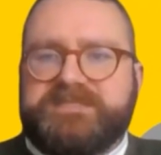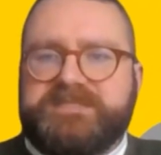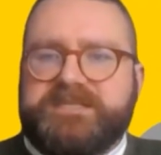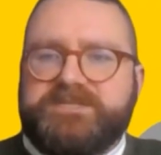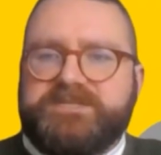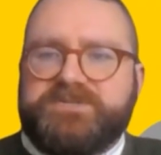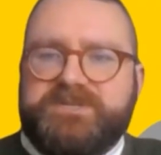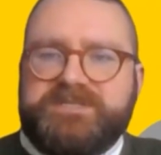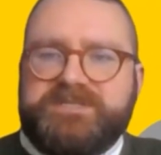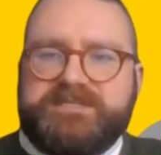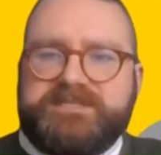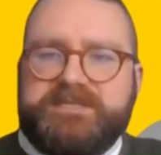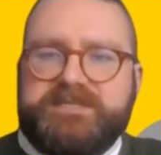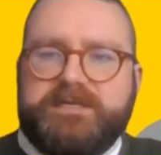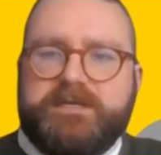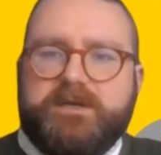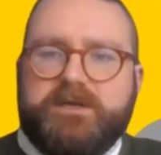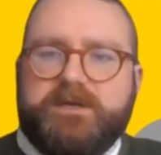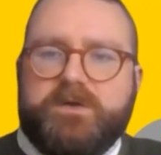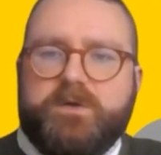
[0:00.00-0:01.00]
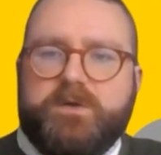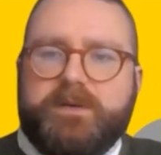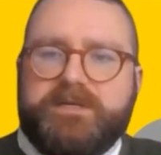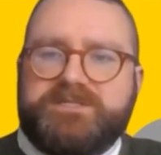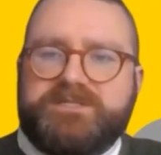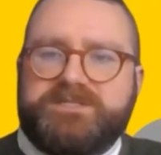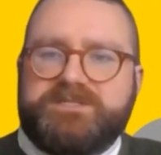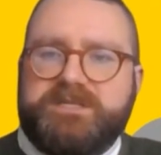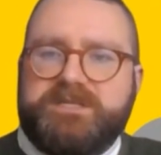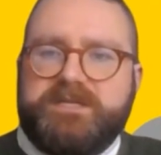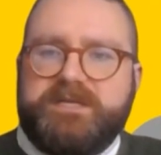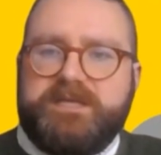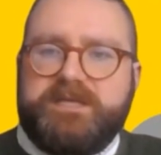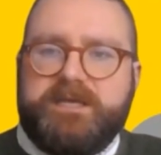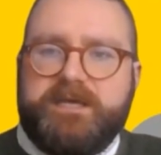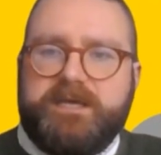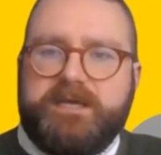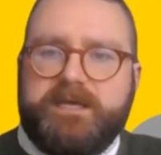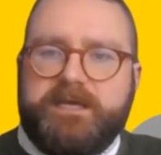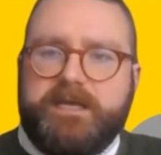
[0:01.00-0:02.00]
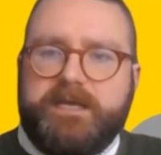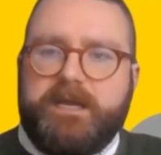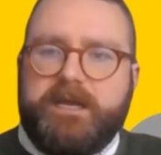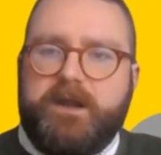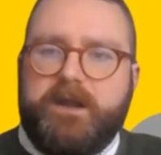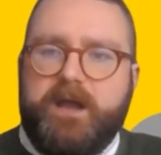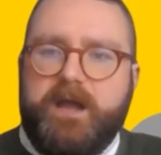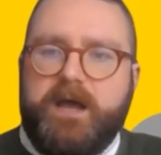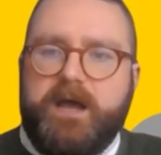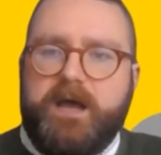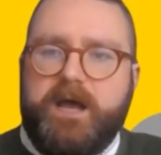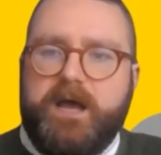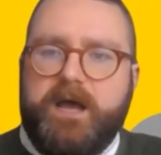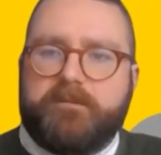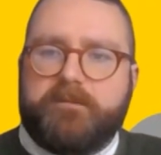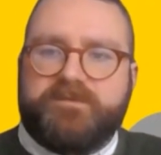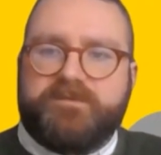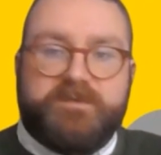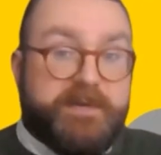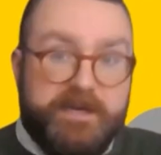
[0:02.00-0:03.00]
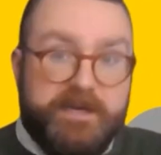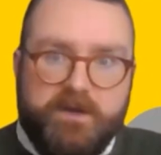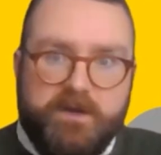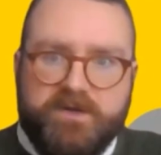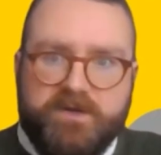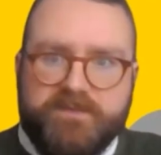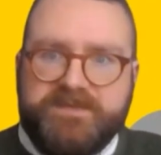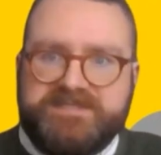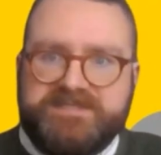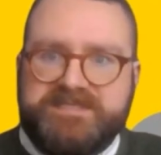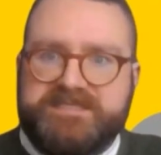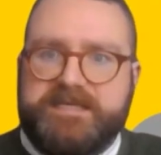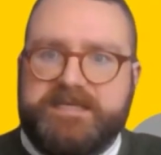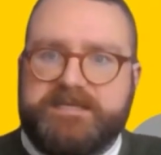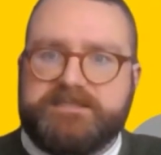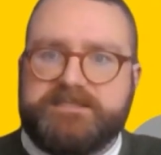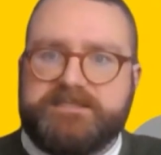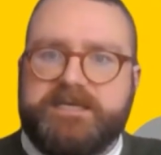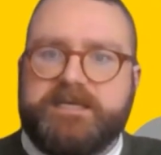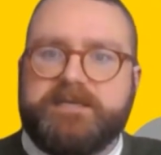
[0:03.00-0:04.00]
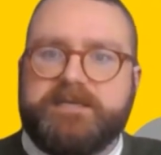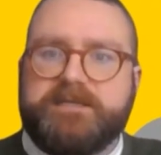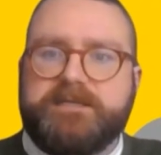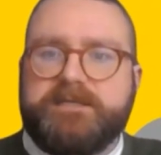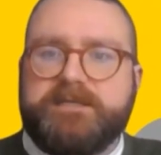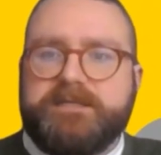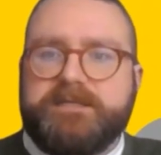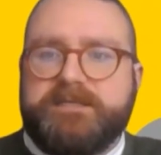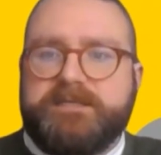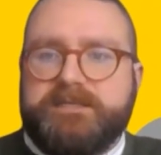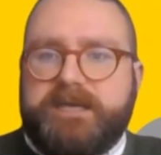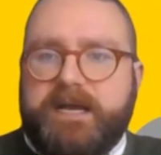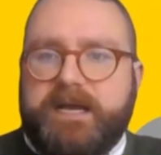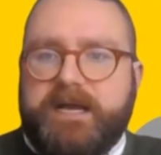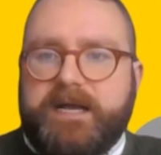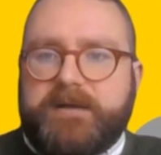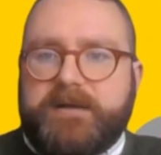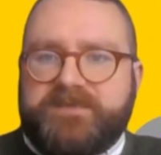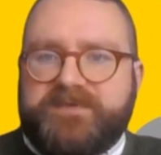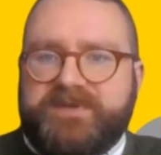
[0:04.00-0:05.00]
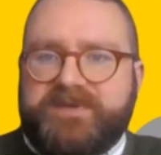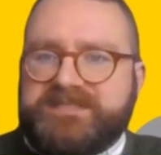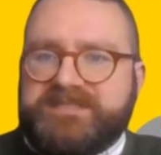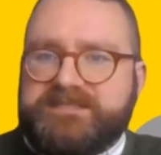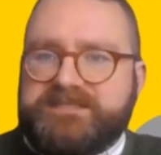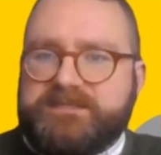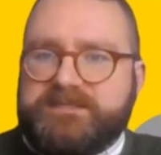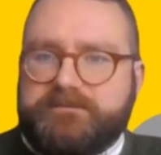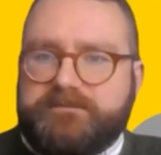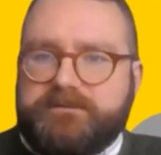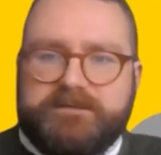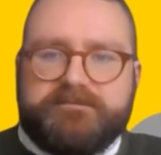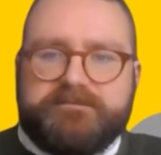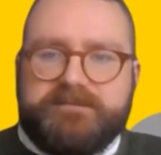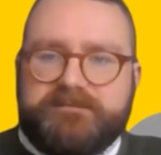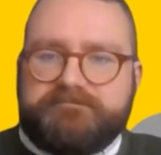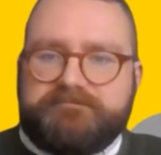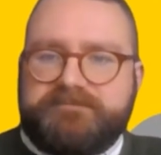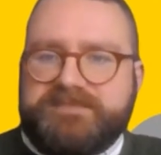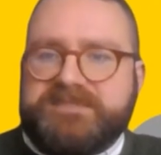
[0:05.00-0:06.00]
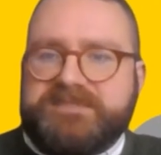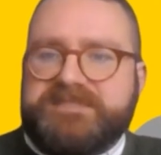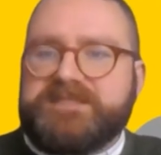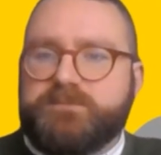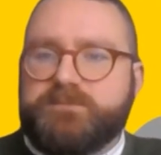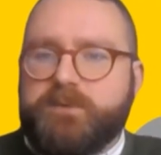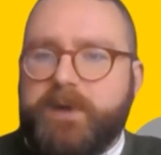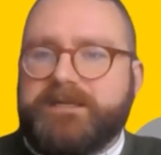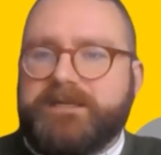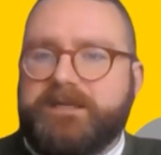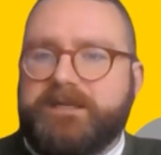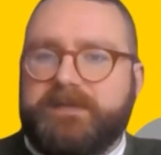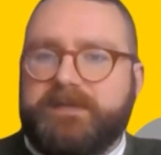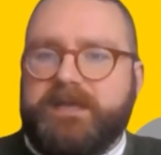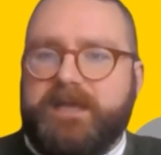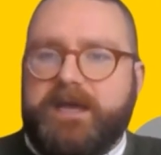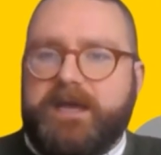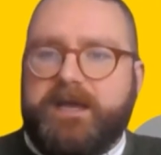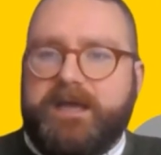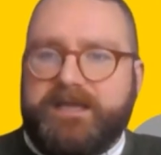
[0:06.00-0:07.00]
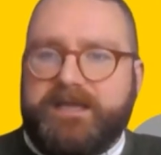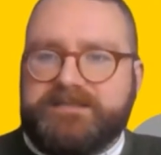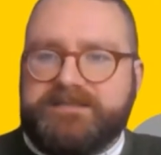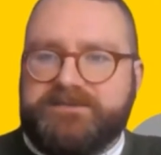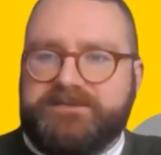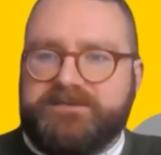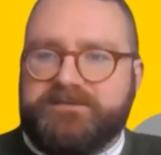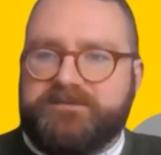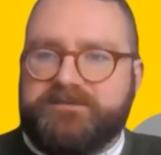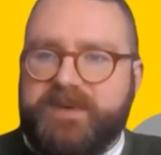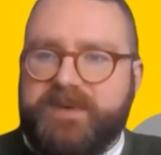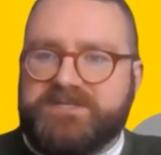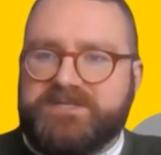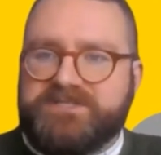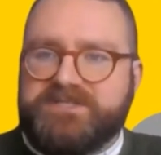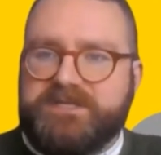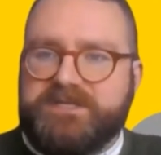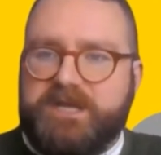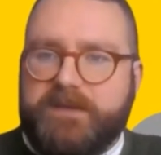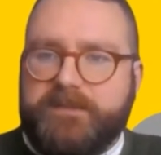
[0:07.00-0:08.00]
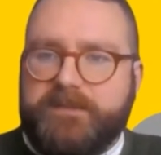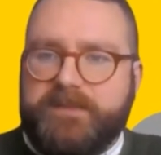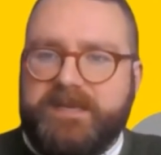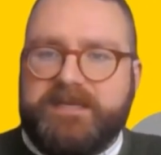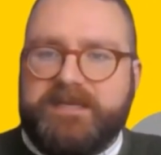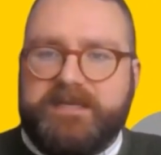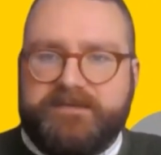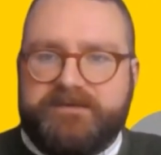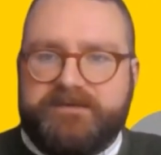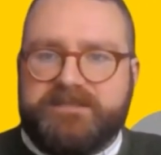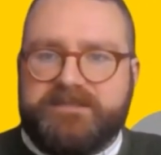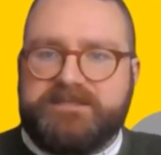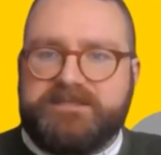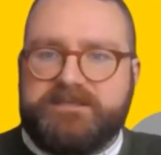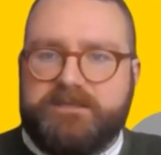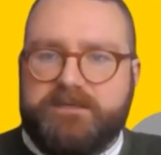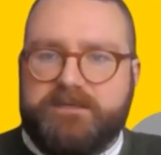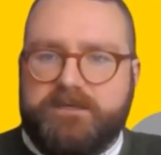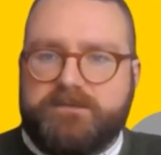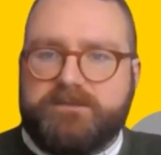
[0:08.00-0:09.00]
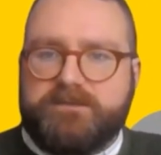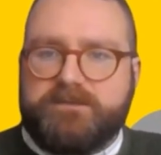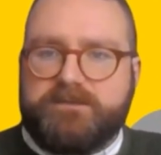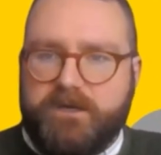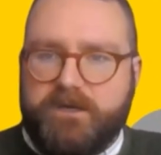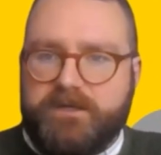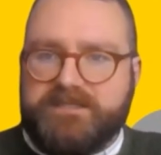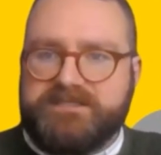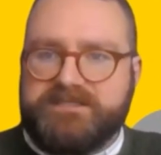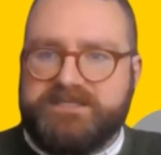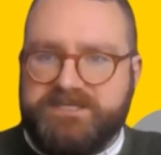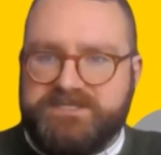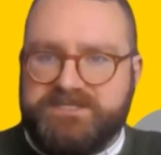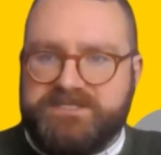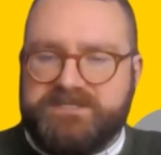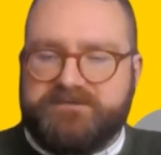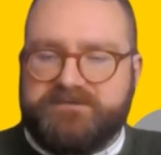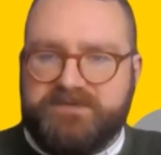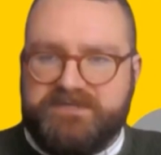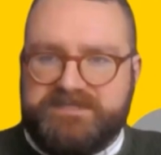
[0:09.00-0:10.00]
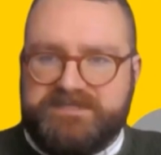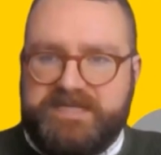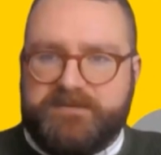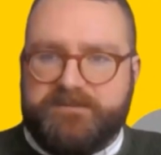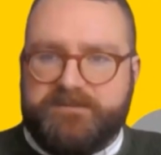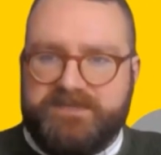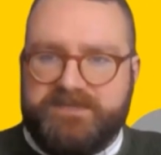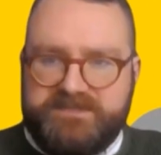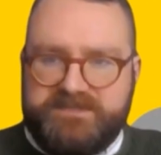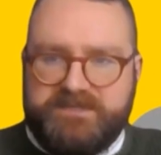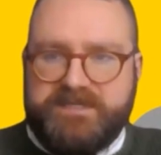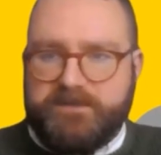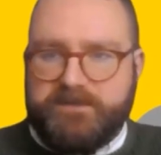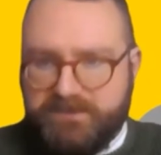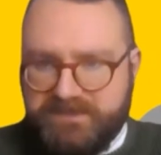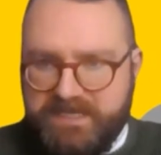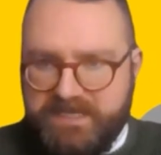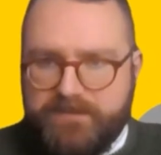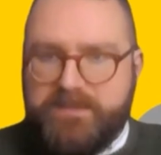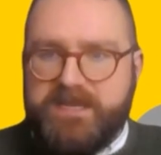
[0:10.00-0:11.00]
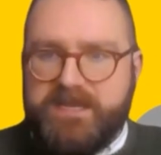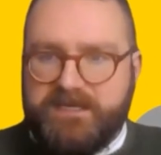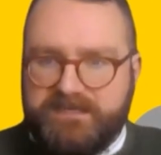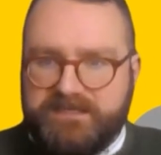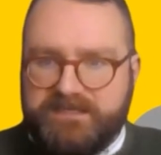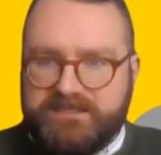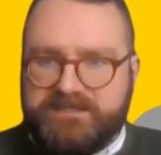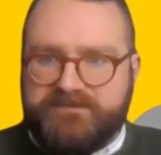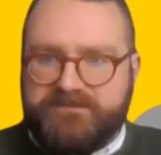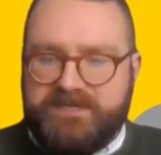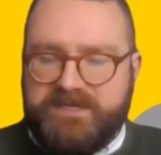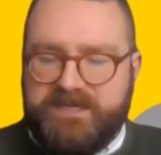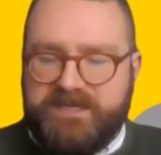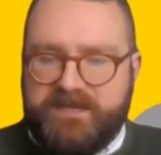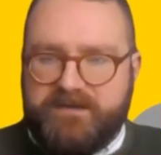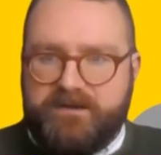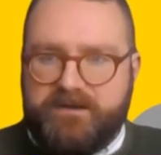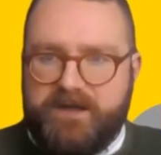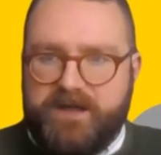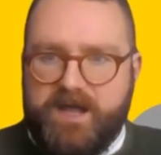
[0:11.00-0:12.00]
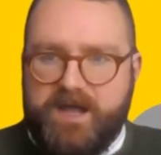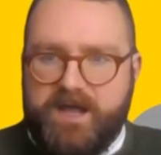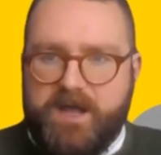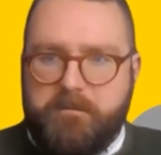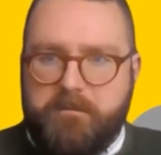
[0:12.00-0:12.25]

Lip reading: There's an interesting question here from an anonymous attendee. They've asked, since when can we enter information? I mean, if it is an ongoing teaching, for example. So I think what they mean is if they're